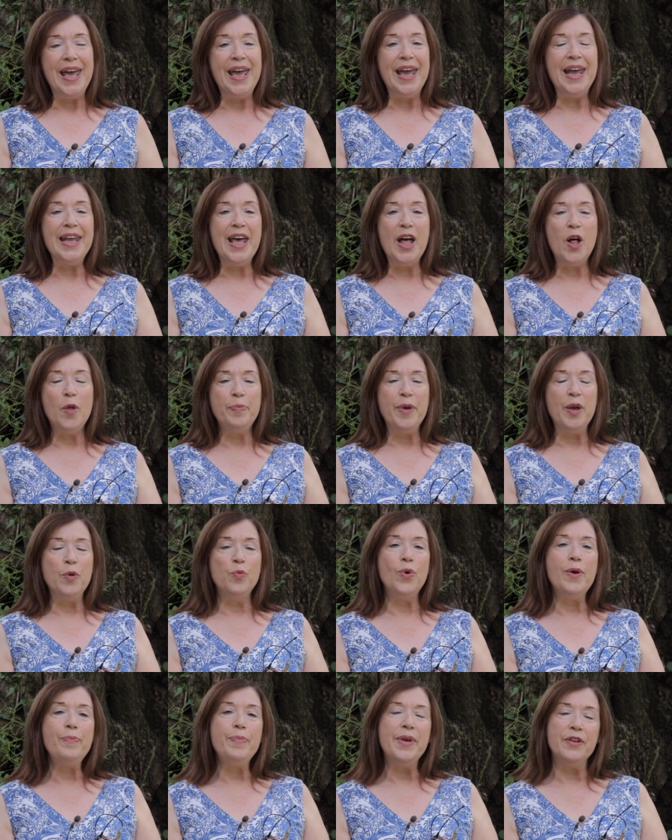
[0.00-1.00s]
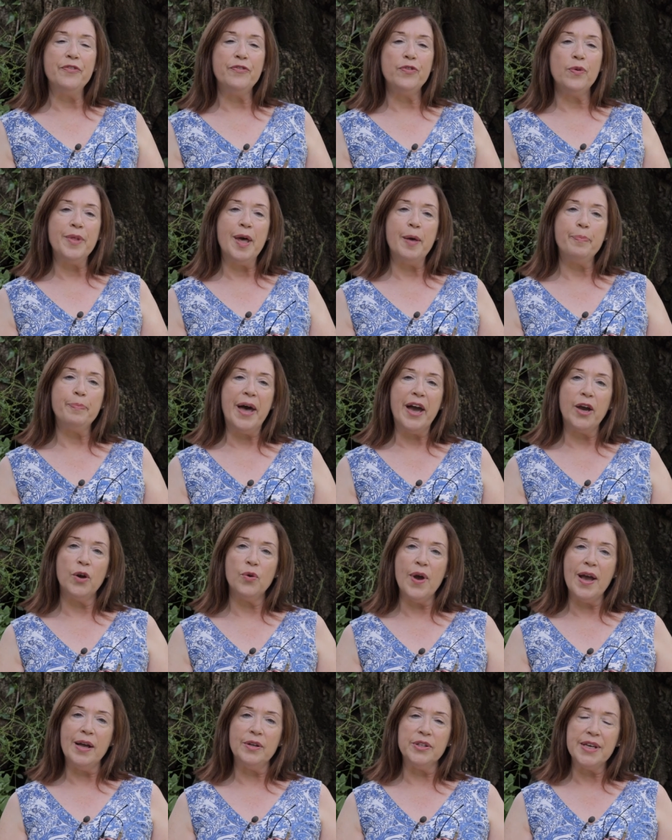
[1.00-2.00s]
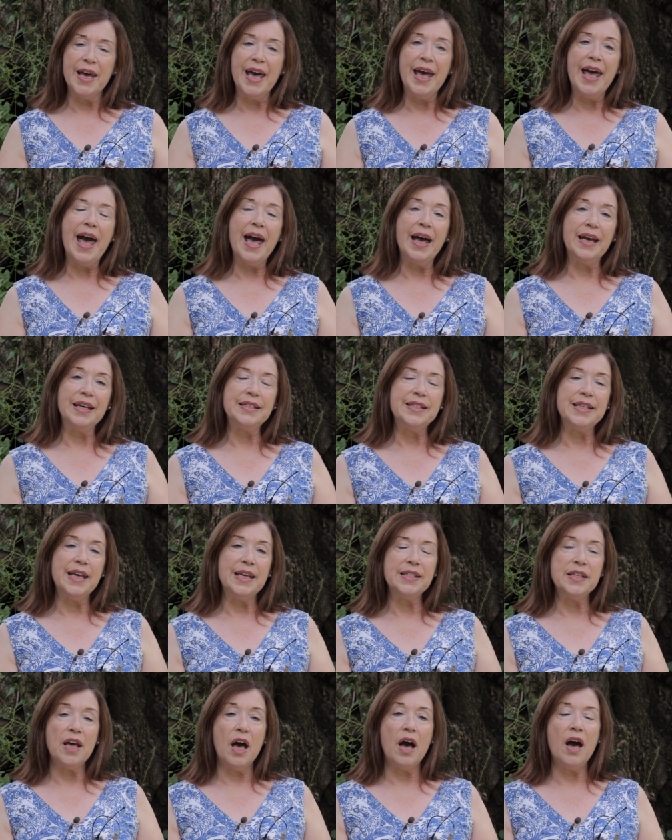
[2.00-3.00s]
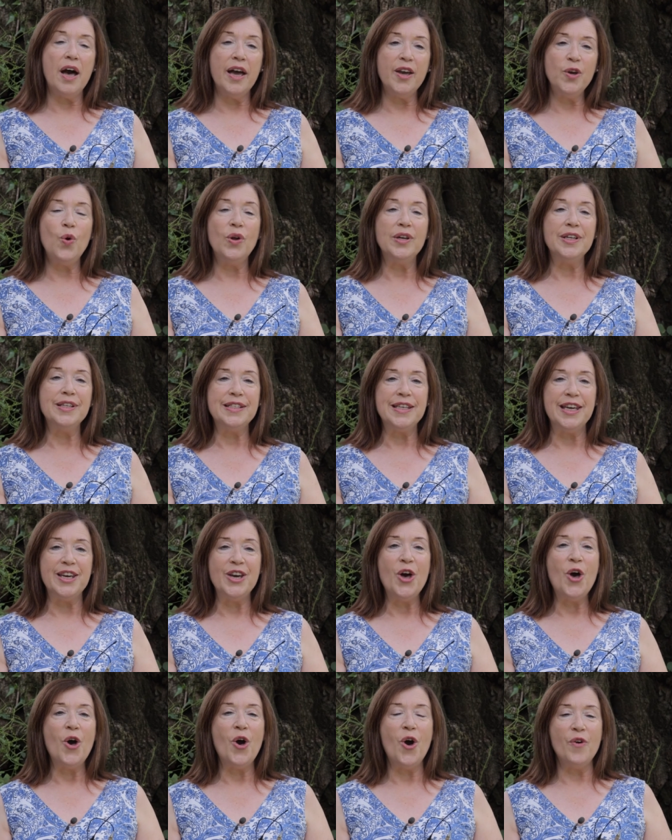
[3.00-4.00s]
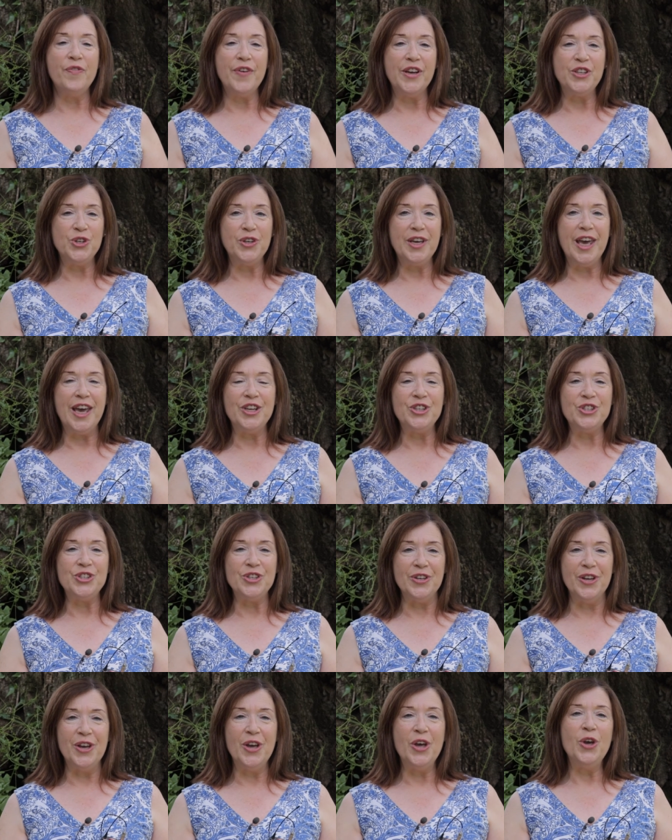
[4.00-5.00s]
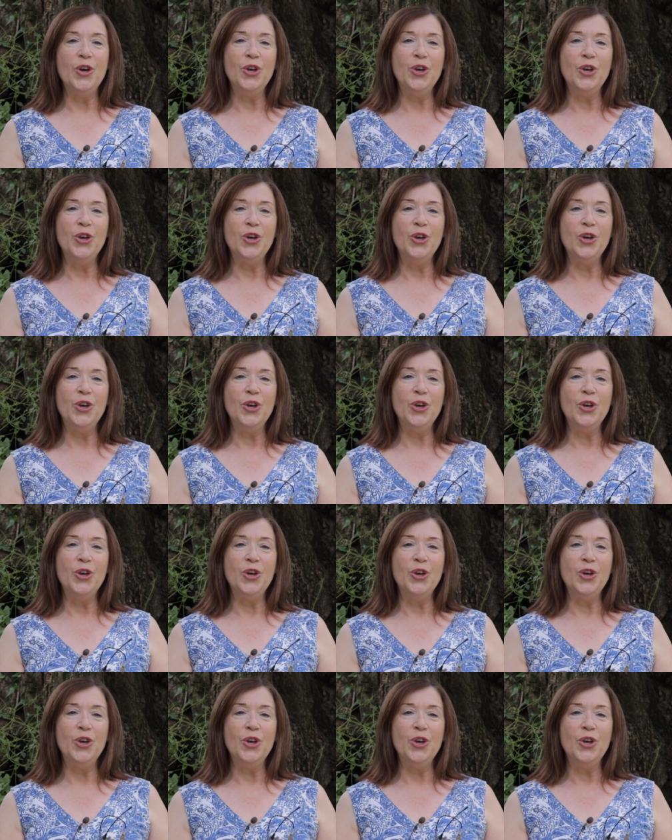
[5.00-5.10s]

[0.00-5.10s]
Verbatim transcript: in helping women from their background access a high quality of education